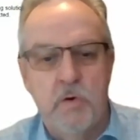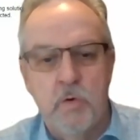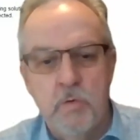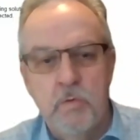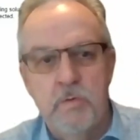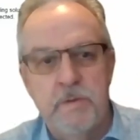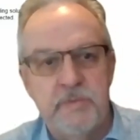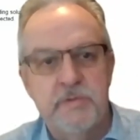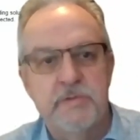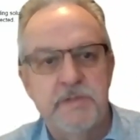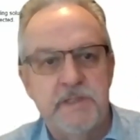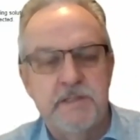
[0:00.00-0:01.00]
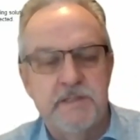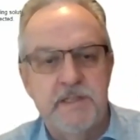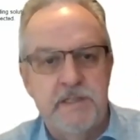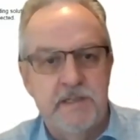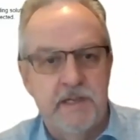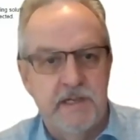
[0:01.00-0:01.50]
all the buildings
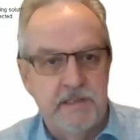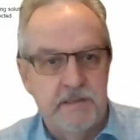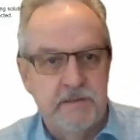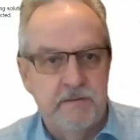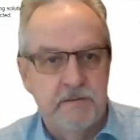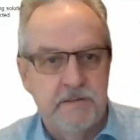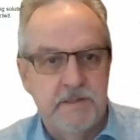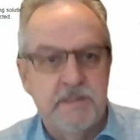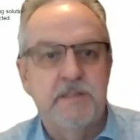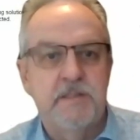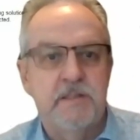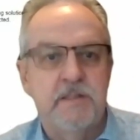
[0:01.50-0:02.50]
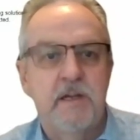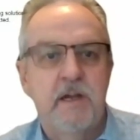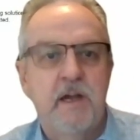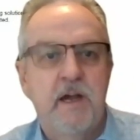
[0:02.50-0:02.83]
in a city